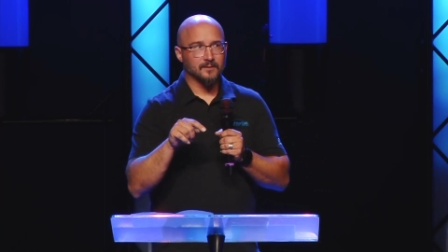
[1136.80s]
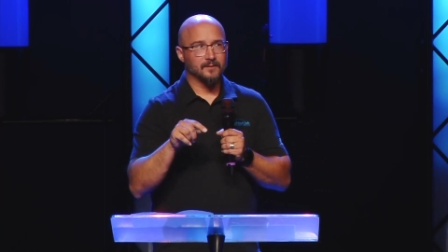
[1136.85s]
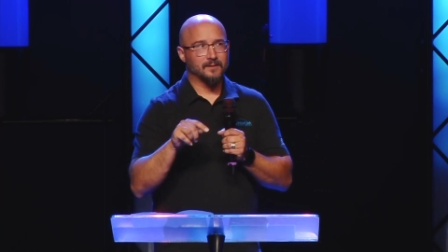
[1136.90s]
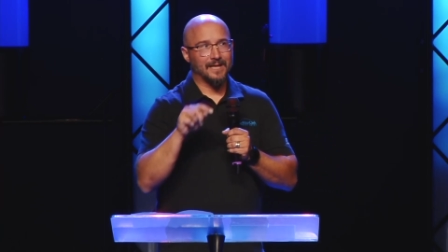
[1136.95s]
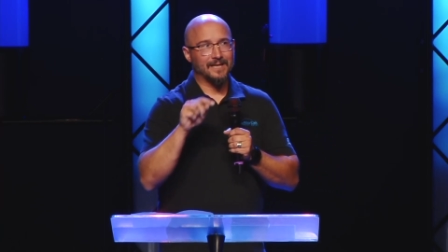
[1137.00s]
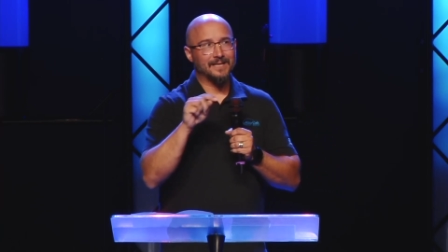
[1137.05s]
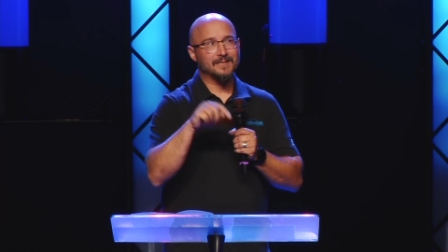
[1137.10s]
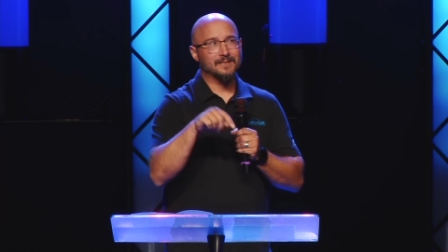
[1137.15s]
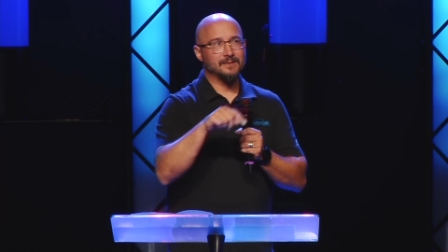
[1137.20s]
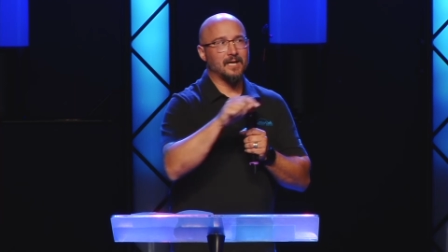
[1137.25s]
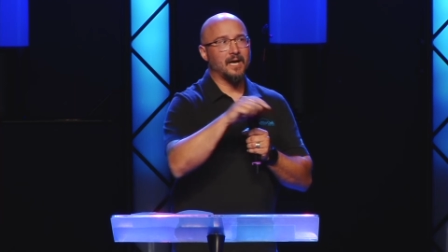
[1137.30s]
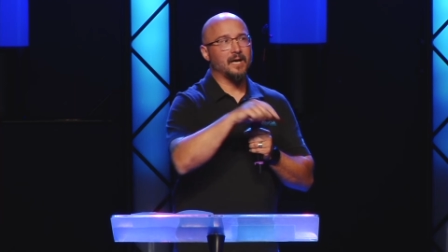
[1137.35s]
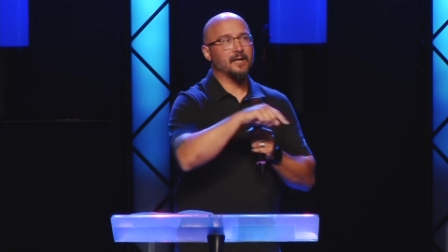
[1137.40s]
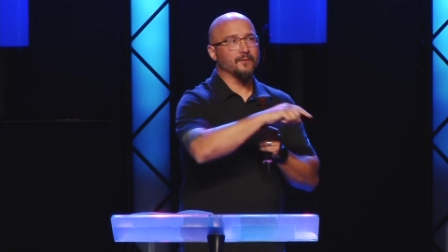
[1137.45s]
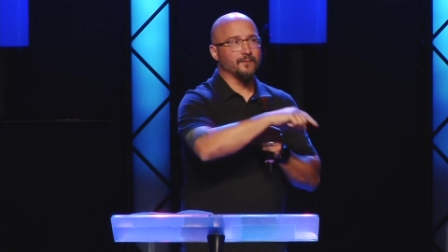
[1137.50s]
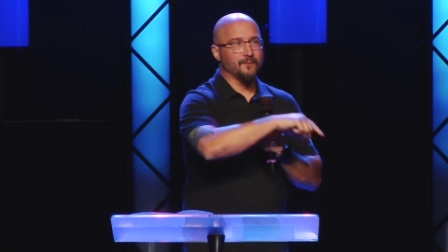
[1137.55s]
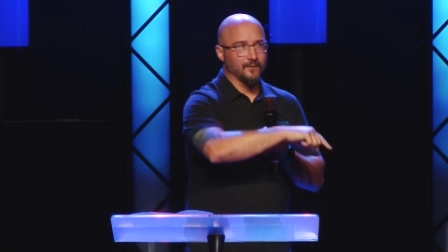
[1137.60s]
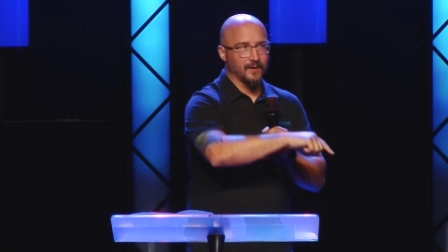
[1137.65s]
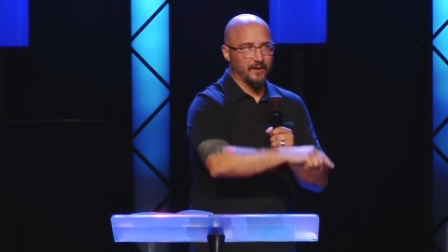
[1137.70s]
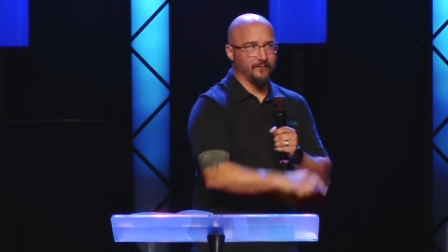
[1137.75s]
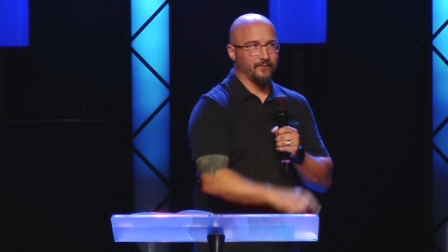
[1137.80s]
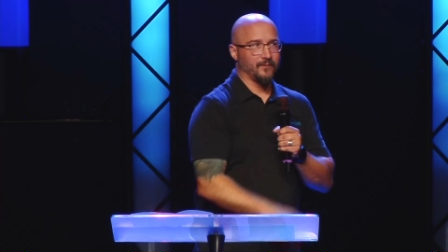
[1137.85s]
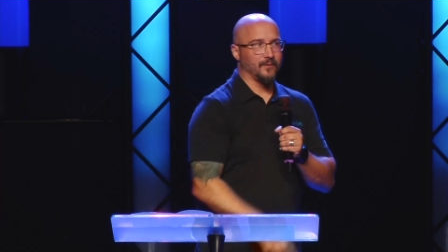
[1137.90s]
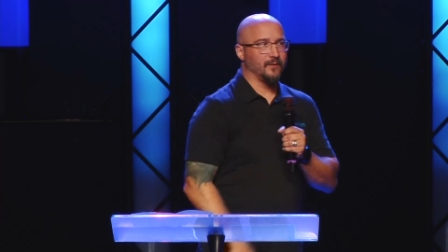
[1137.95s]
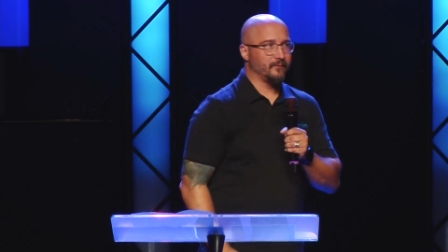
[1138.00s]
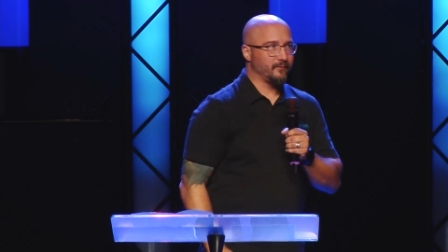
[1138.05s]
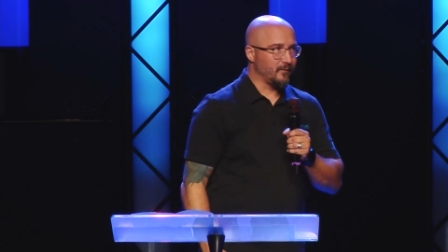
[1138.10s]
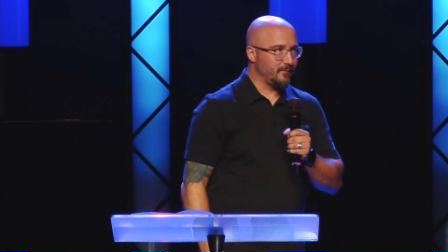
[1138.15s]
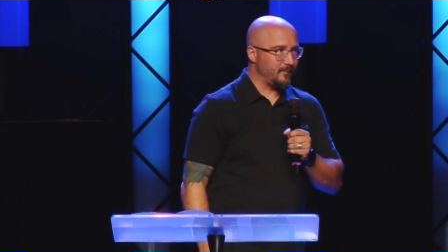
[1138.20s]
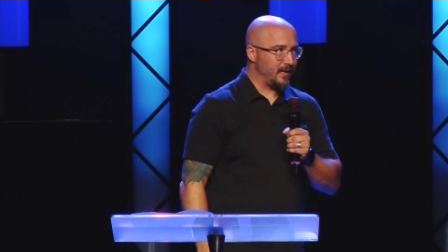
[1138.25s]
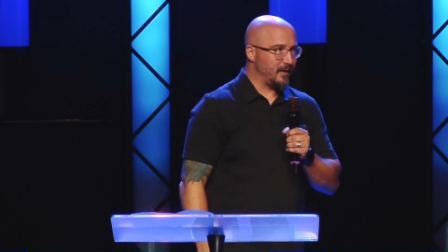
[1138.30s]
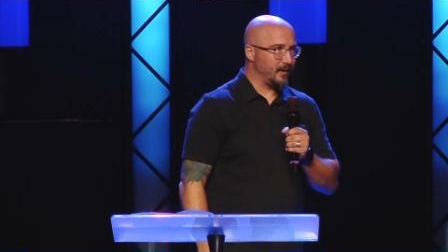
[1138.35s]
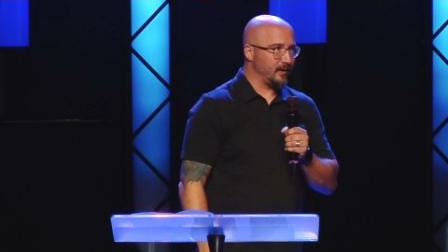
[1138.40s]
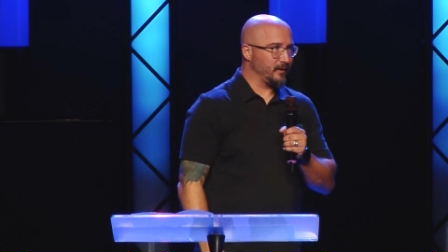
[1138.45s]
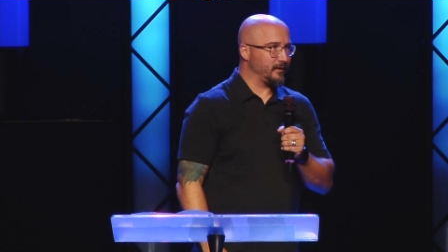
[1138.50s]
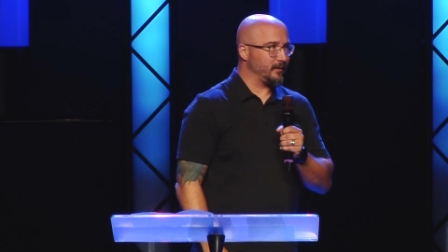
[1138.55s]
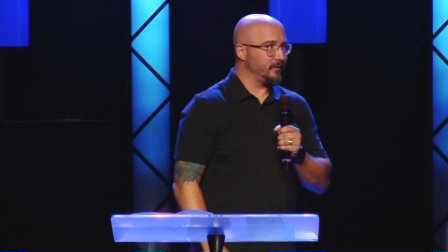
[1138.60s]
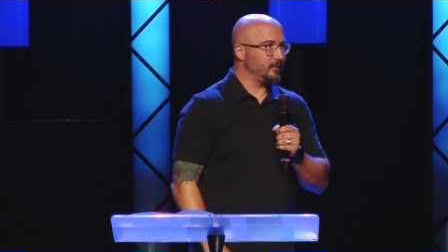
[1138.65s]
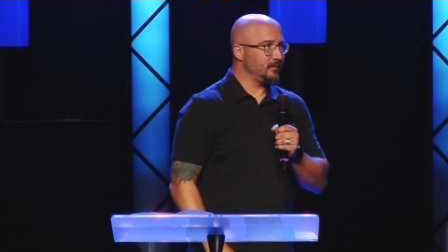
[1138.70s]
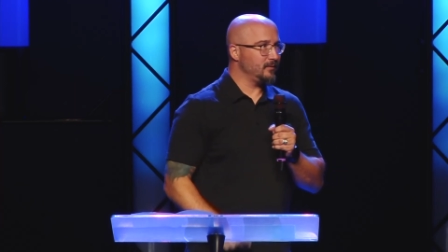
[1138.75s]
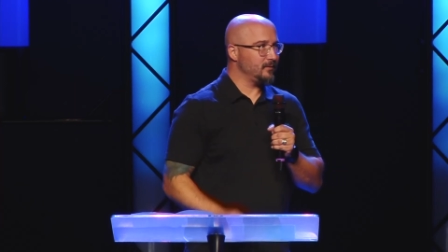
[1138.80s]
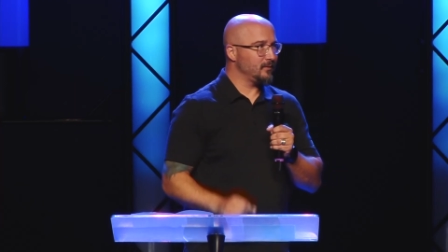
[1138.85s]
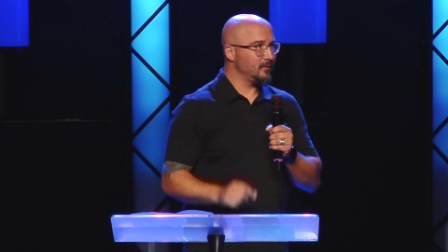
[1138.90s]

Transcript: That is not a flavor of American